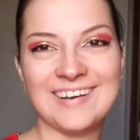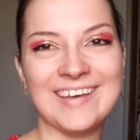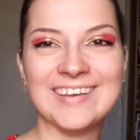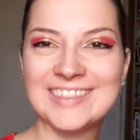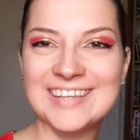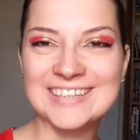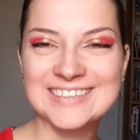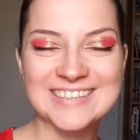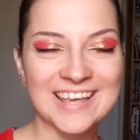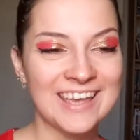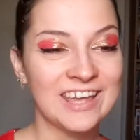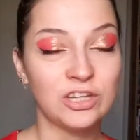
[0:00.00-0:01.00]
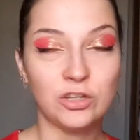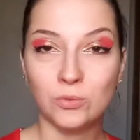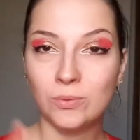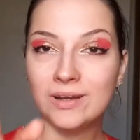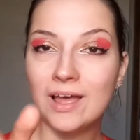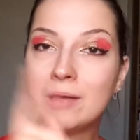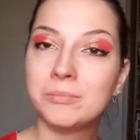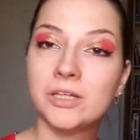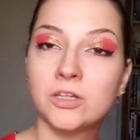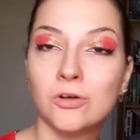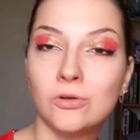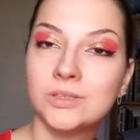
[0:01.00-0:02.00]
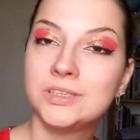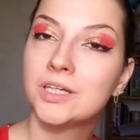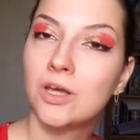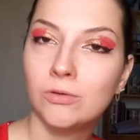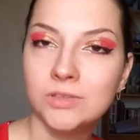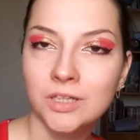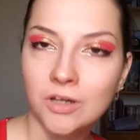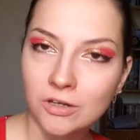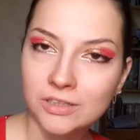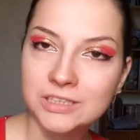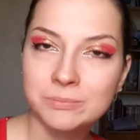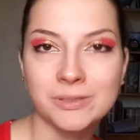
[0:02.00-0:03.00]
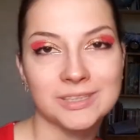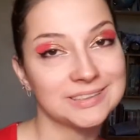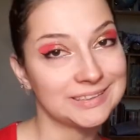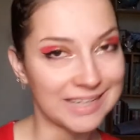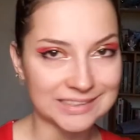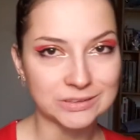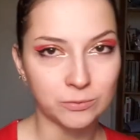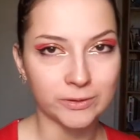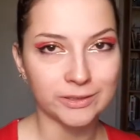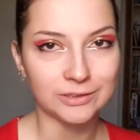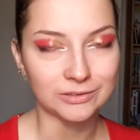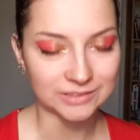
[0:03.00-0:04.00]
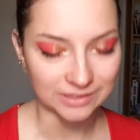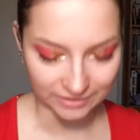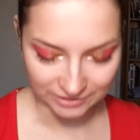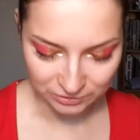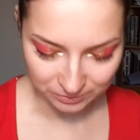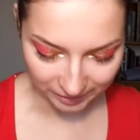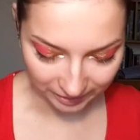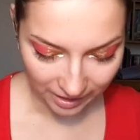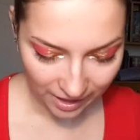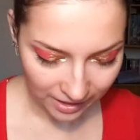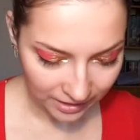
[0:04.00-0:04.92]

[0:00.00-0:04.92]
like this. You know what, I'm going to call it the Golden Goddess because that's what it looks like to me.